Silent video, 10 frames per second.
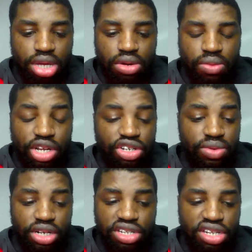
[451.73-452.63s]
Where do you
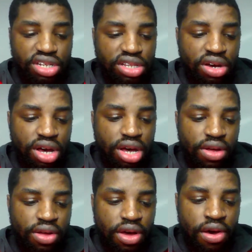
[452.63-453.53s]
want to start?
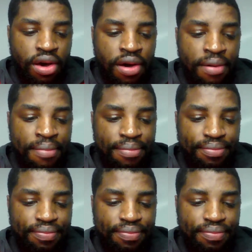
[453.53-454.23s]
The